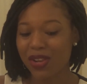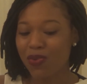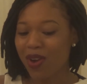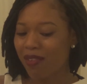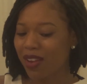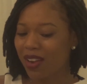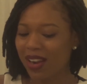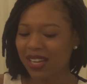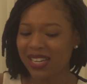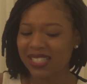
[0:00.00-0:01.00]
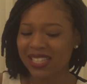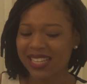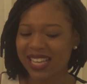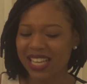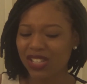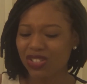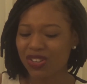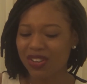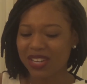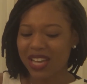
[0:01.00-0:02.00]
And you are regarded as an
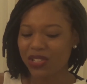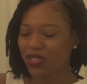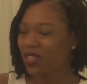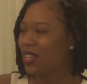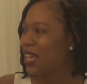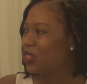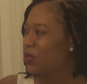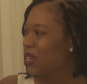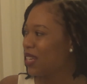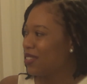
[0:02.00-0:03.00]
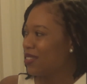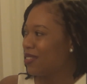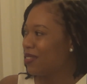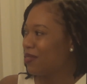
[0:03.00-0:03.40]
international educator.